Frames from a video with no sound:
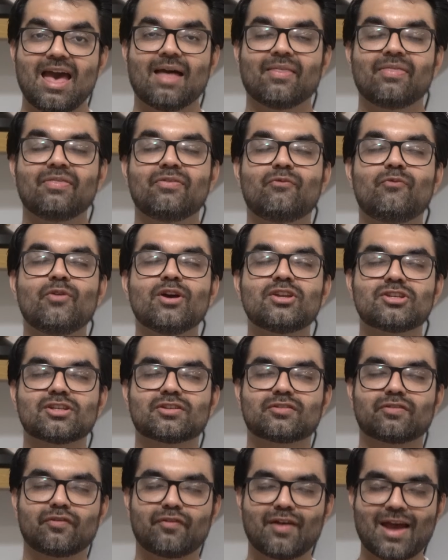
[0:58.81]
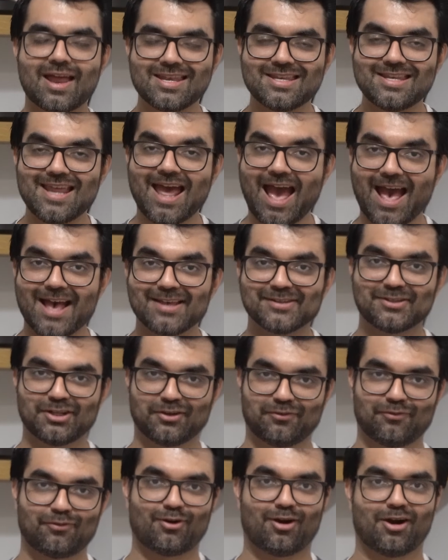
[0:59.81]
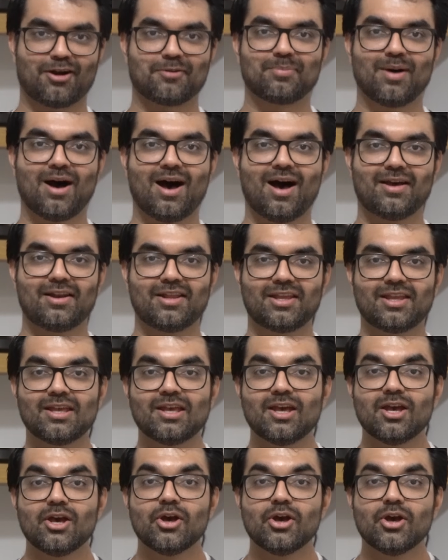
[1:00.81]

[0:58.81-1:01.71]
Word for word: and which is fantastic for our body.